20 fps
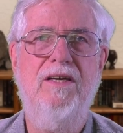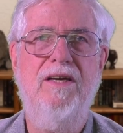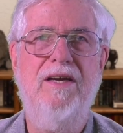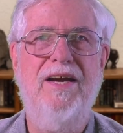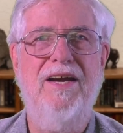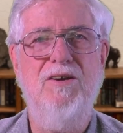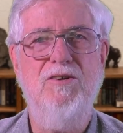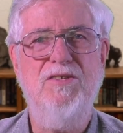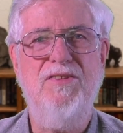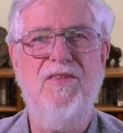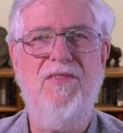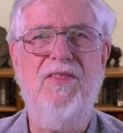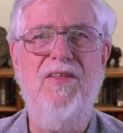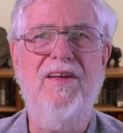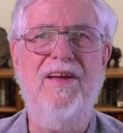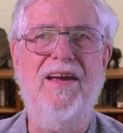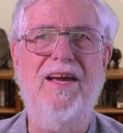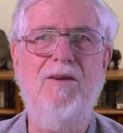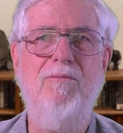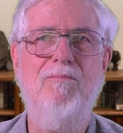Here's the
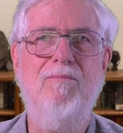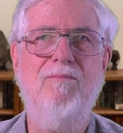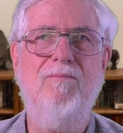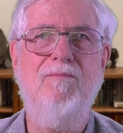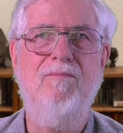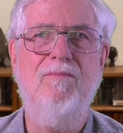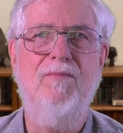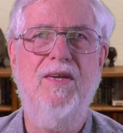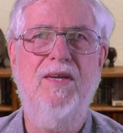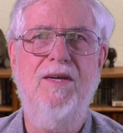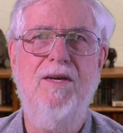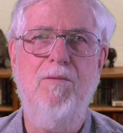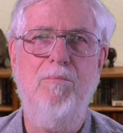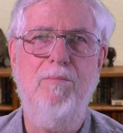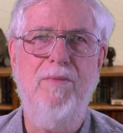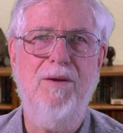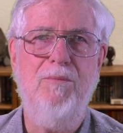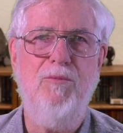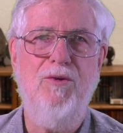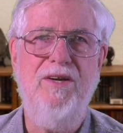thing.
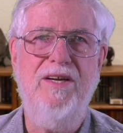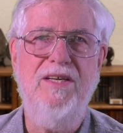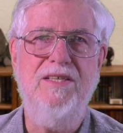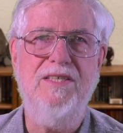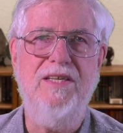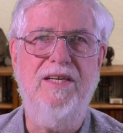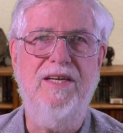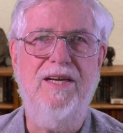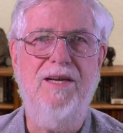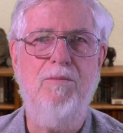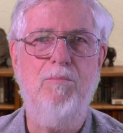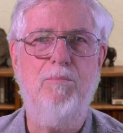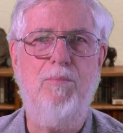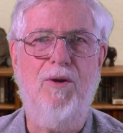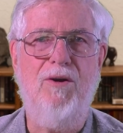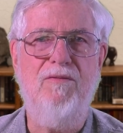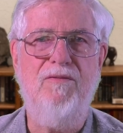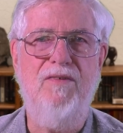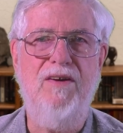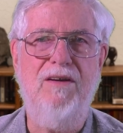Memory is an
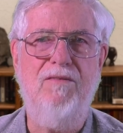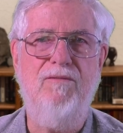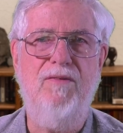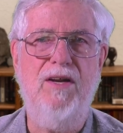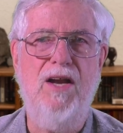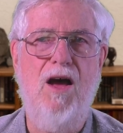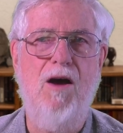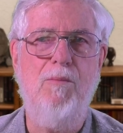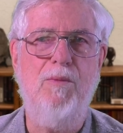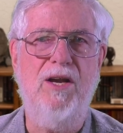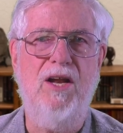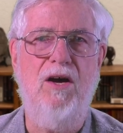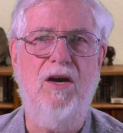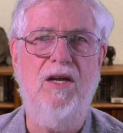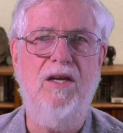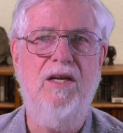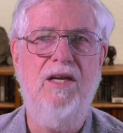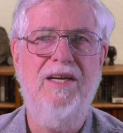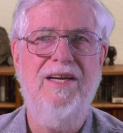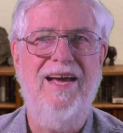imperfect phenomenon,